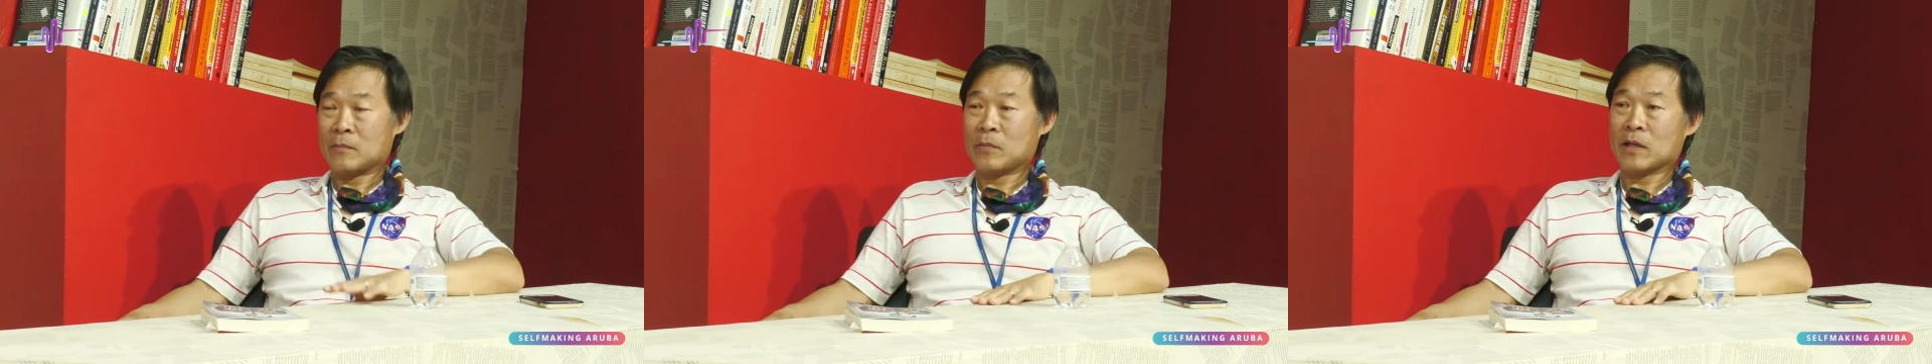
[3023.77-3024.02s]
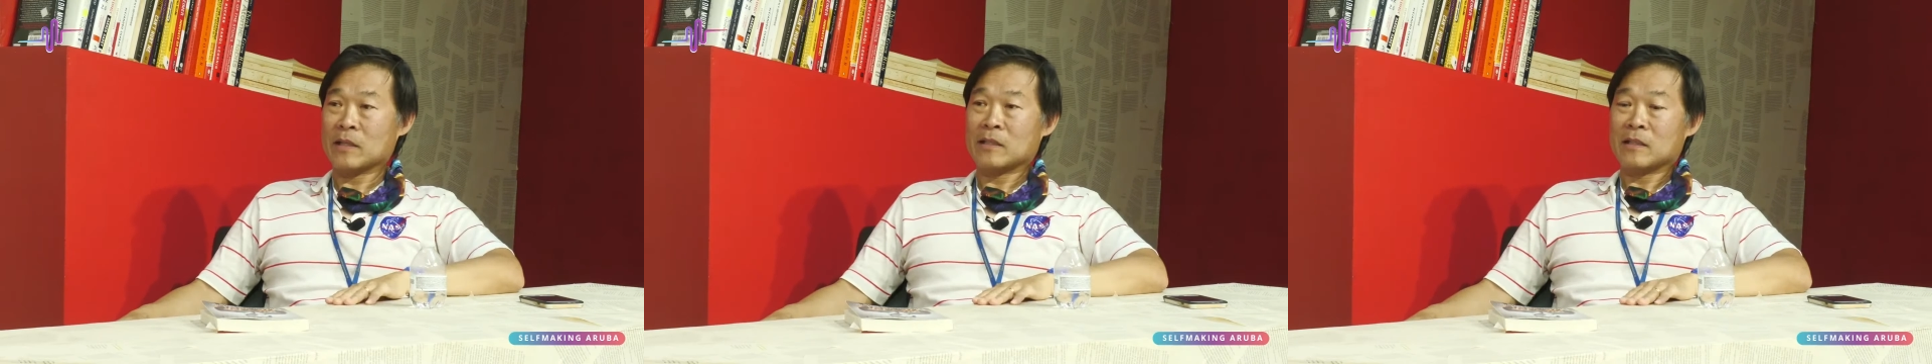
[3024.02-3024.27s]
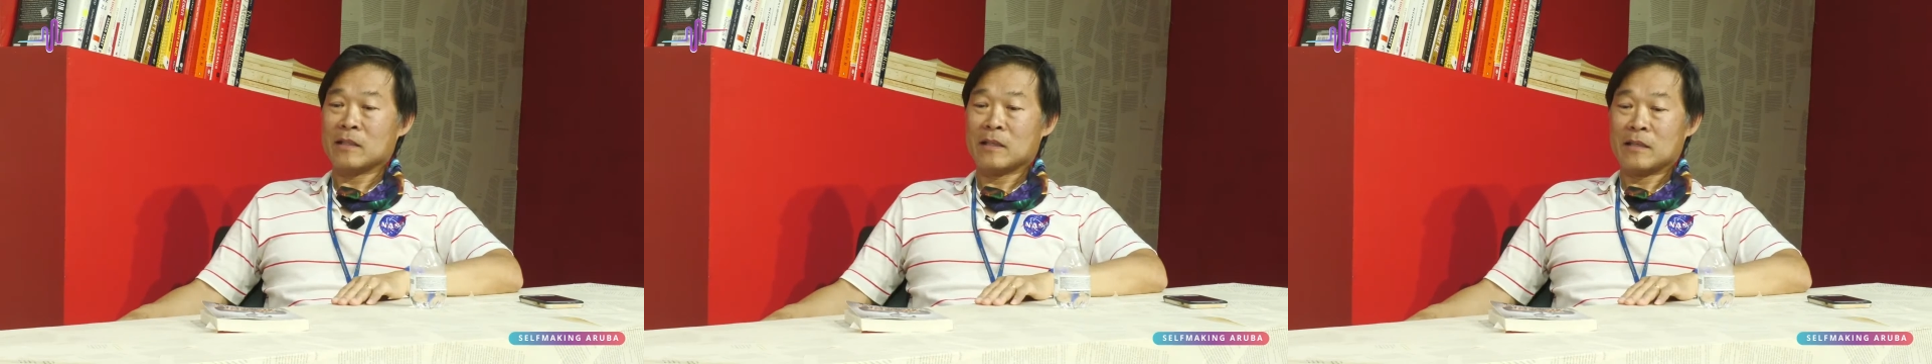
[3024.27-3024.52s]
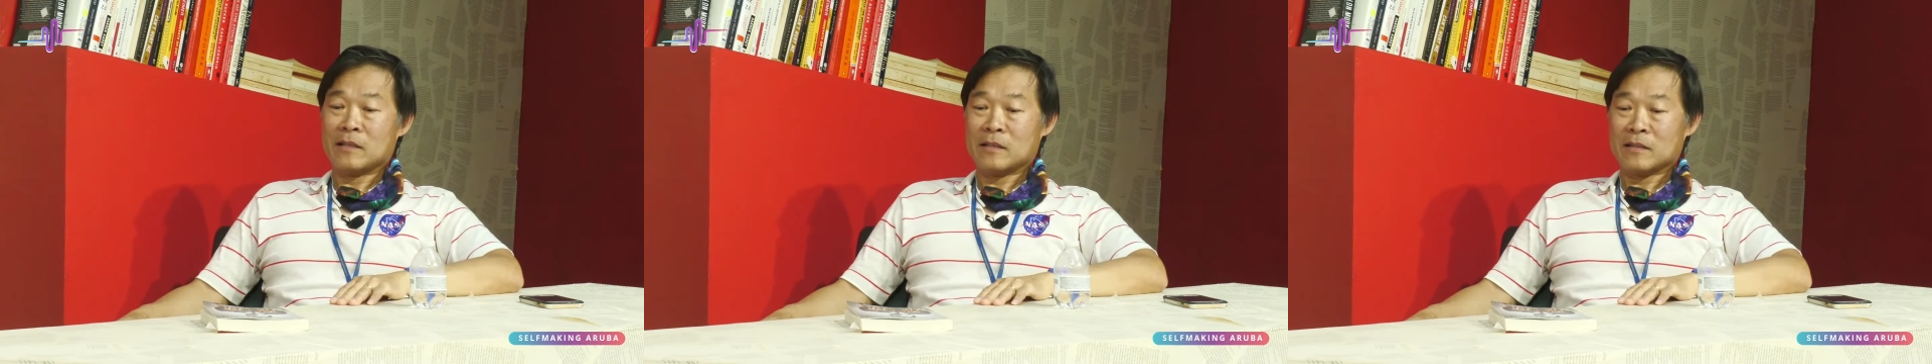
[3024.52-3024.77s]
but
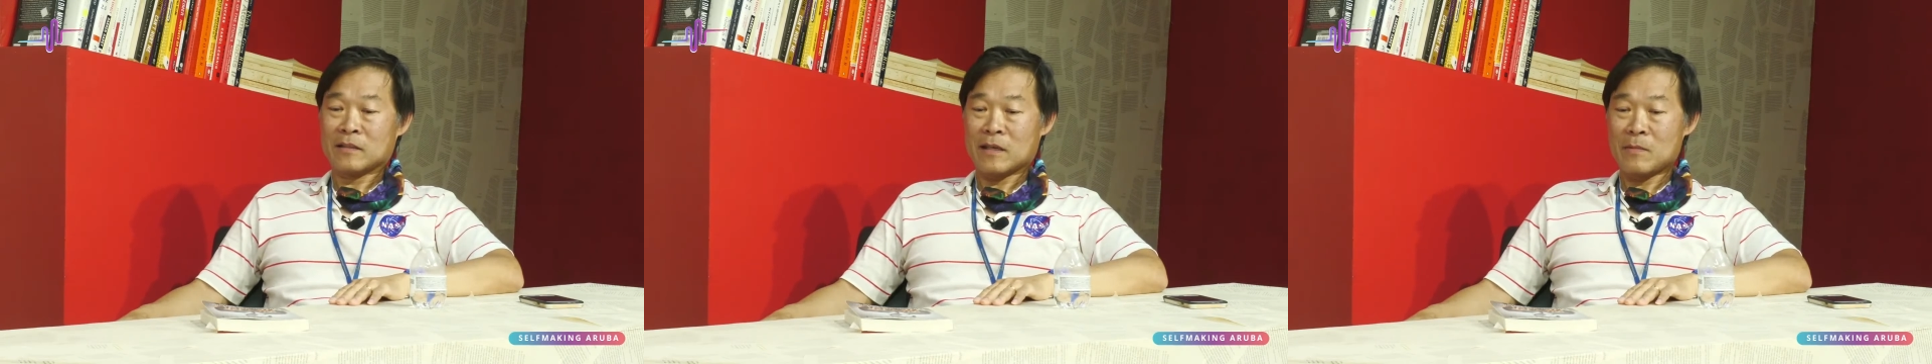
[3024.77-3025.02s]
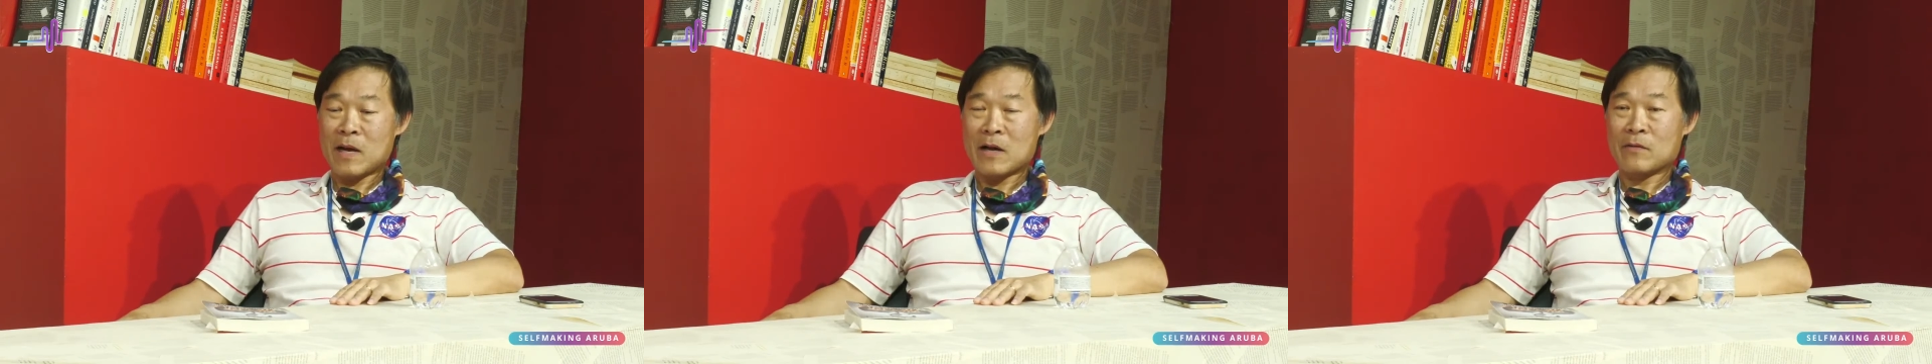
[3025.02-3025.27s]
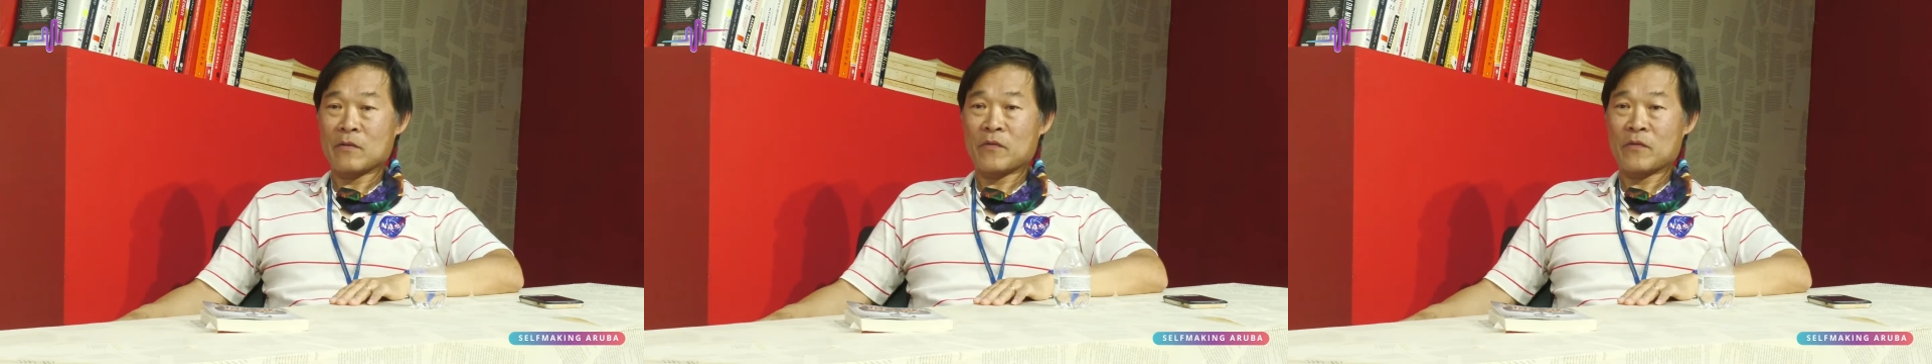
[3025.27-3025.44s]
somehow I